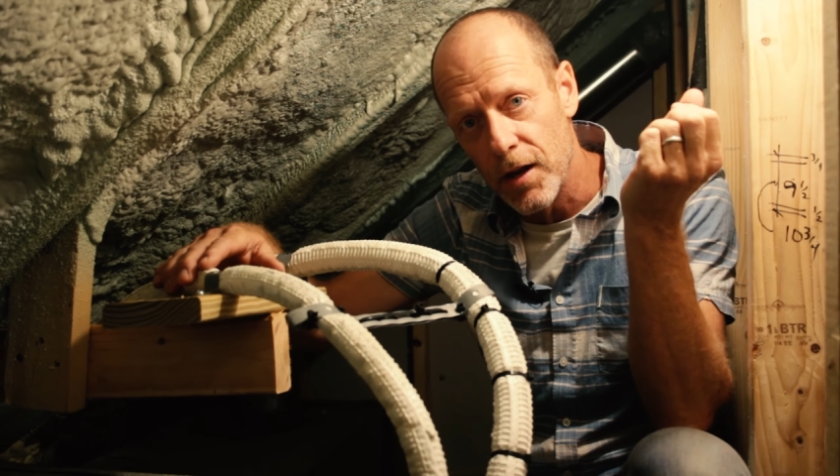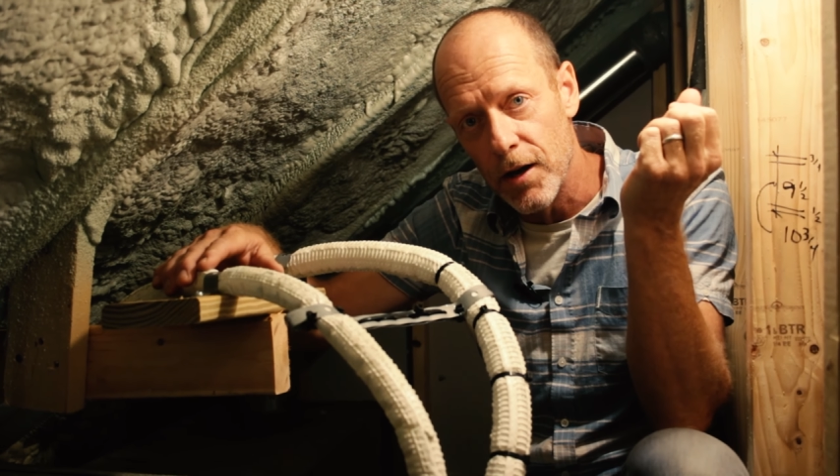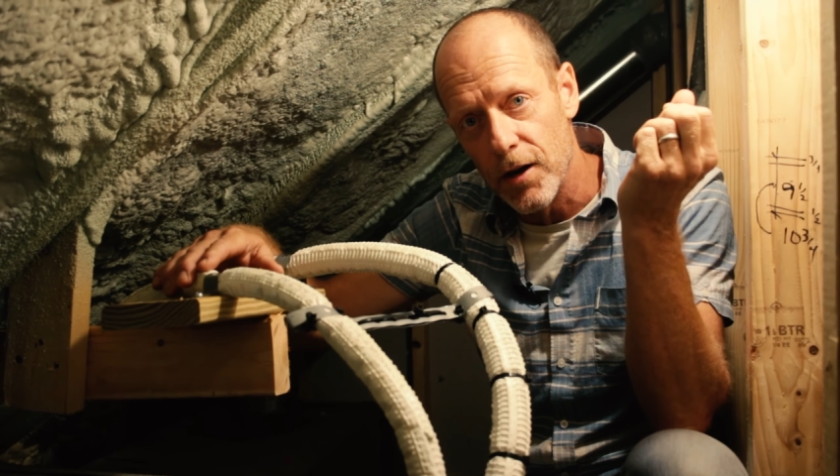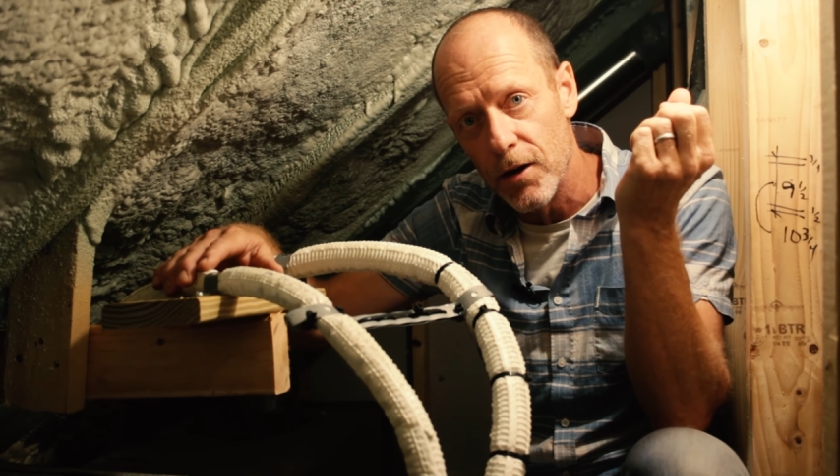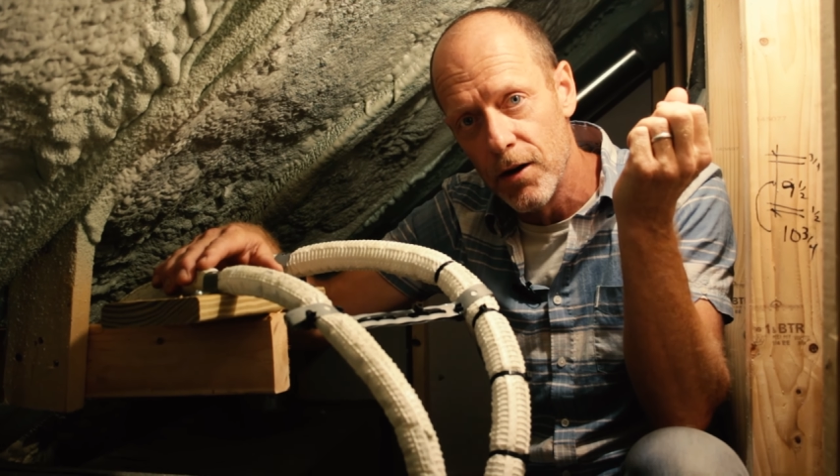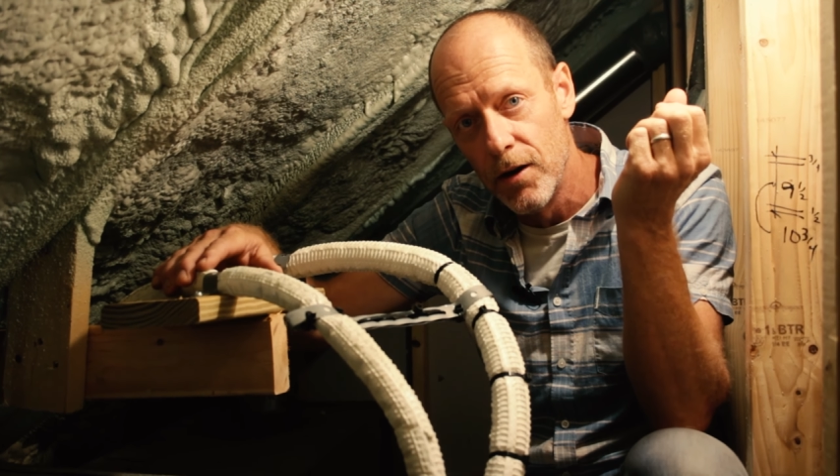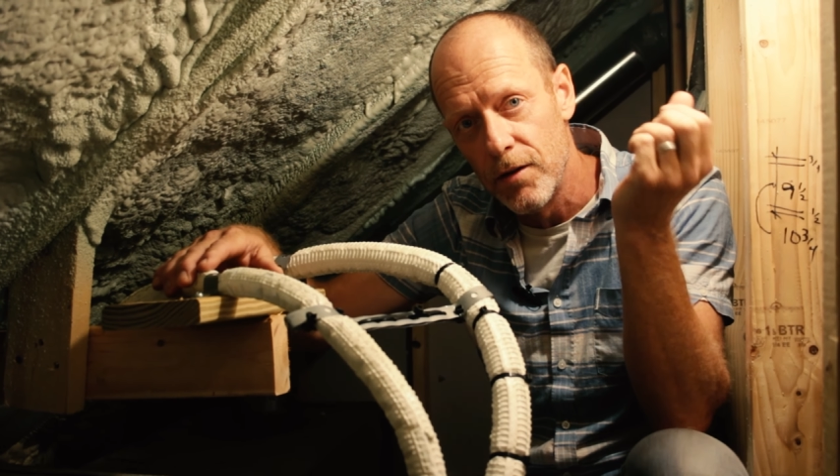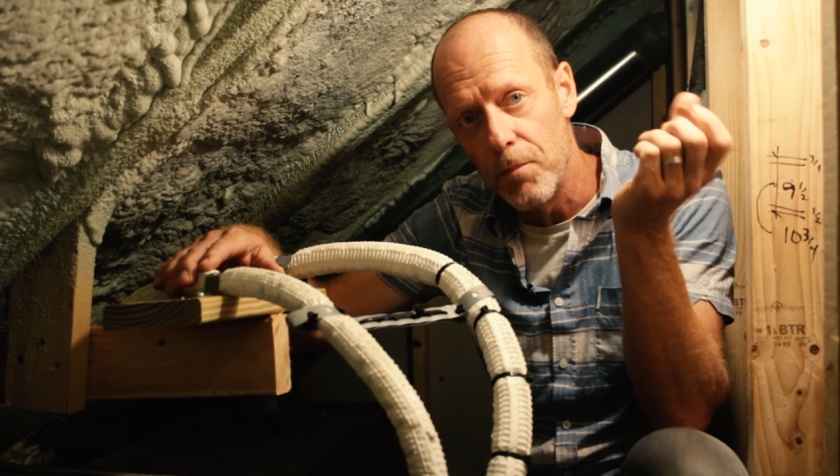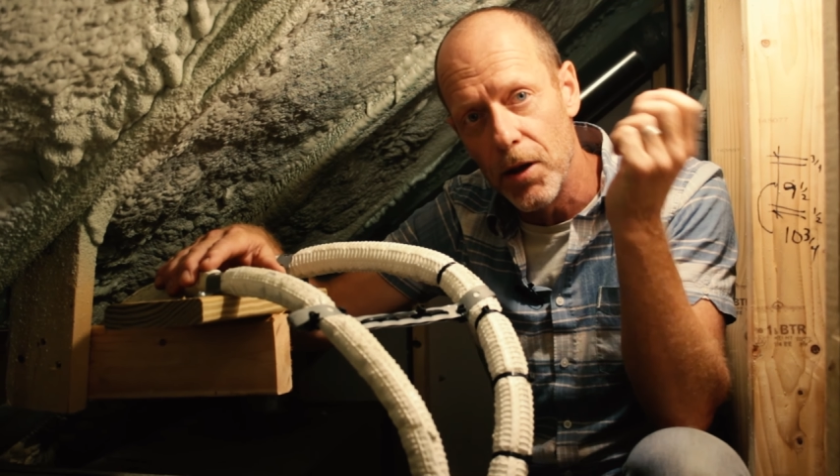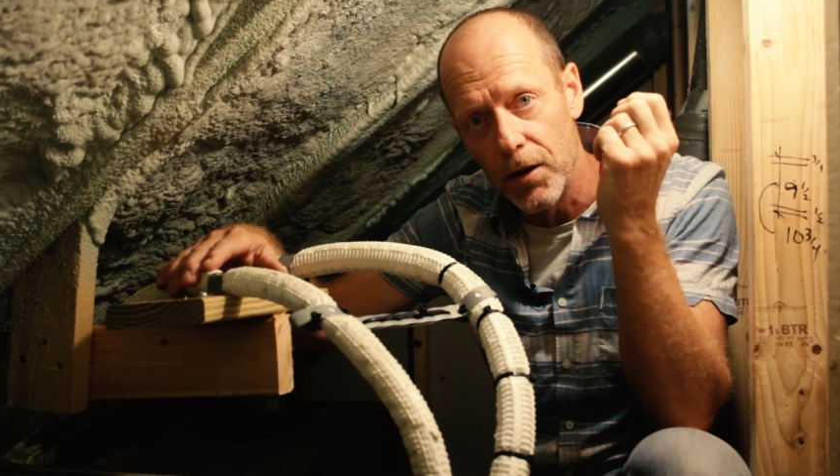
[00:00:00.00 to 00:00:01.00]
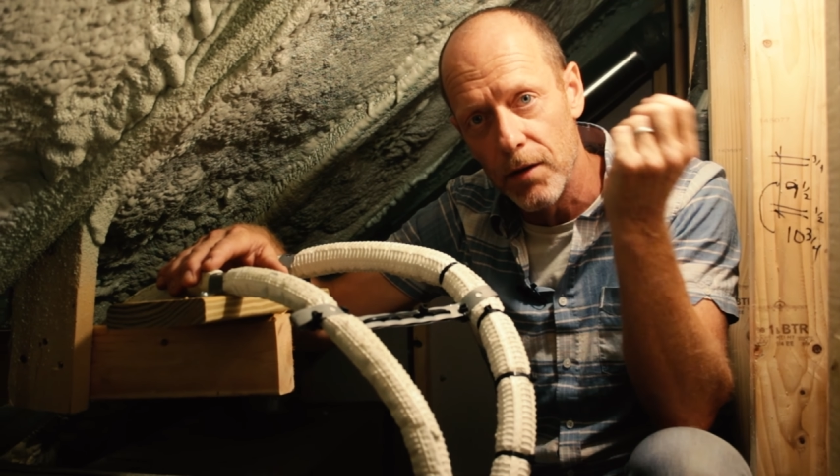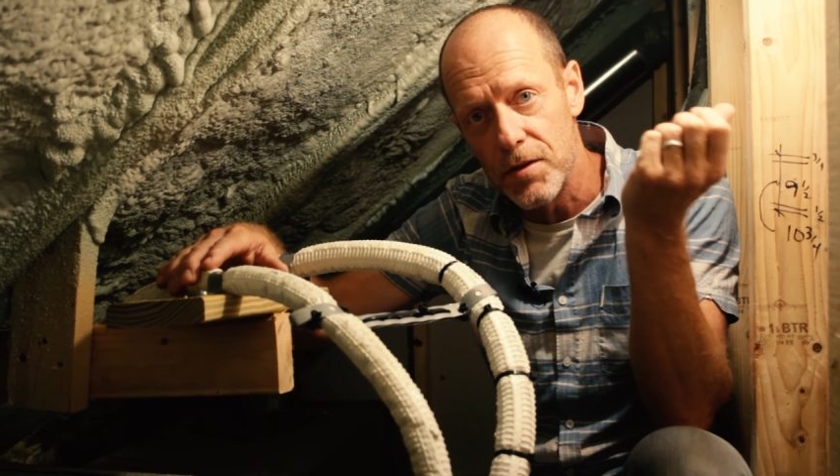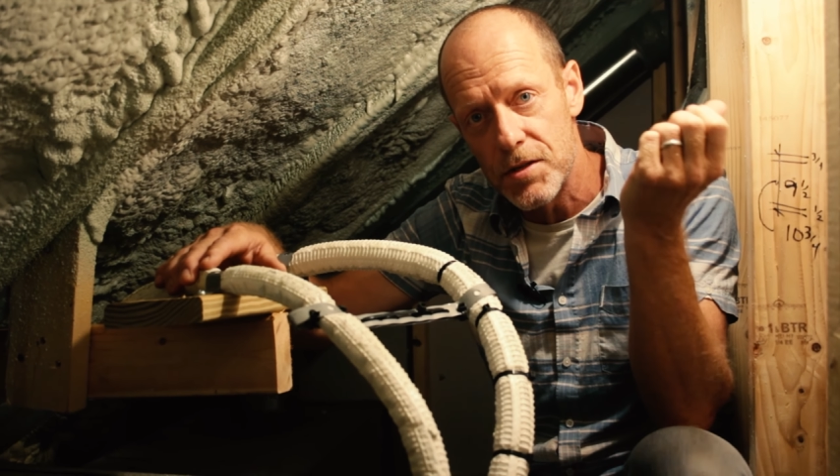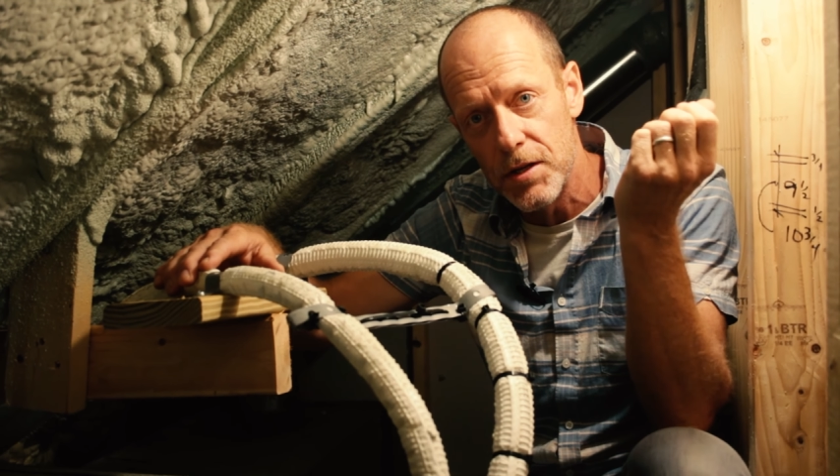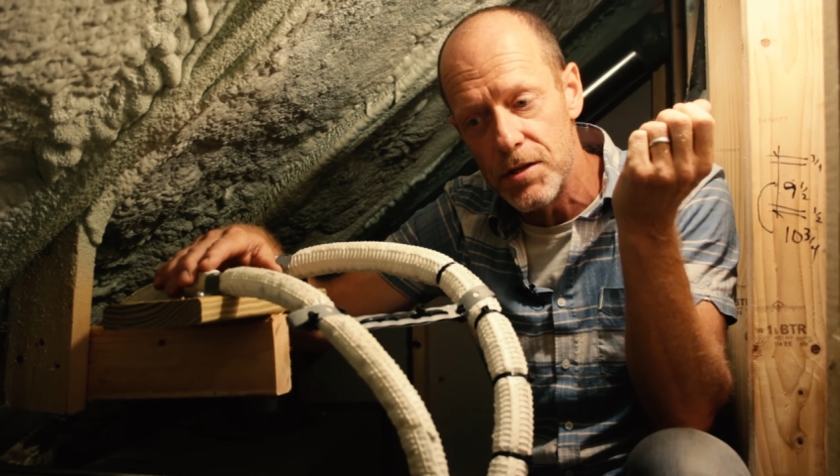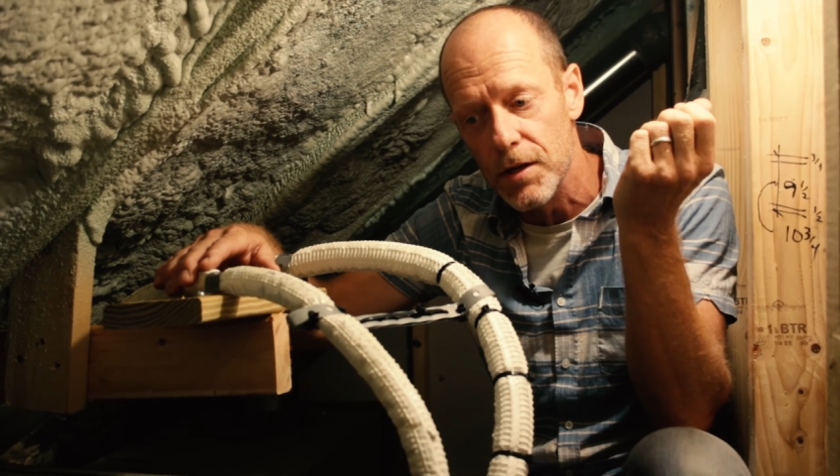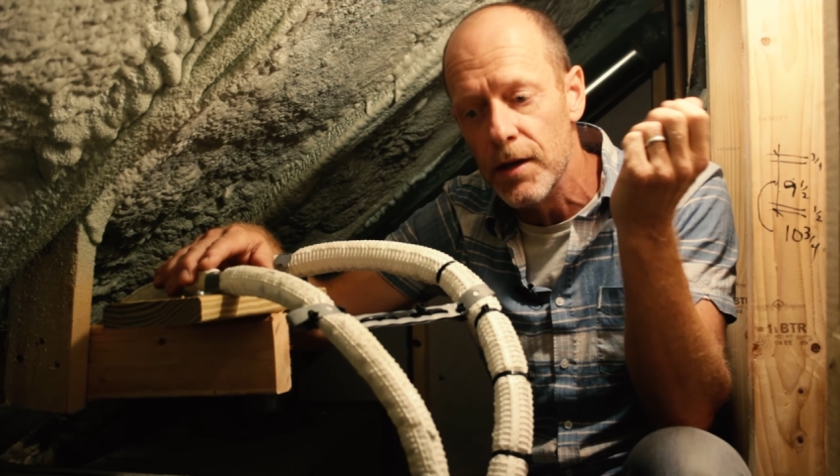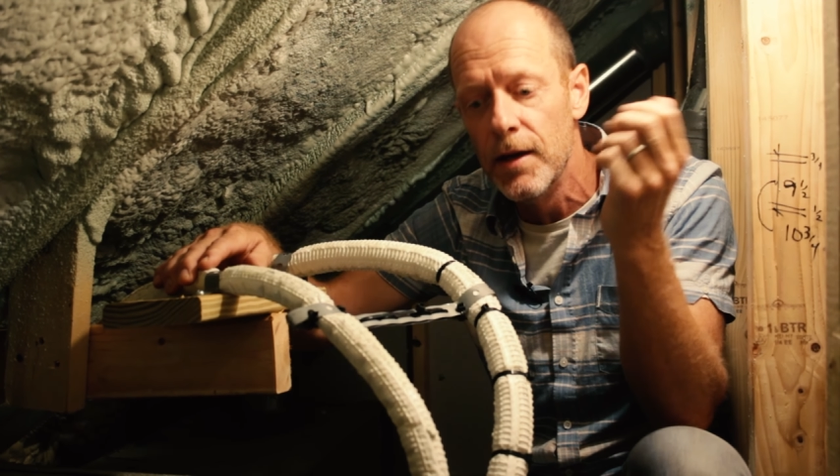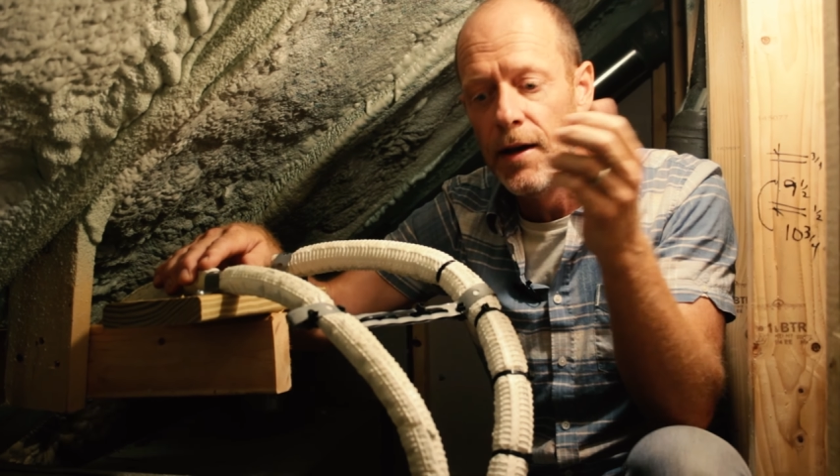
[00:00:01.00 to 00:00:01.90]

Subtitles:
air, depending on the season,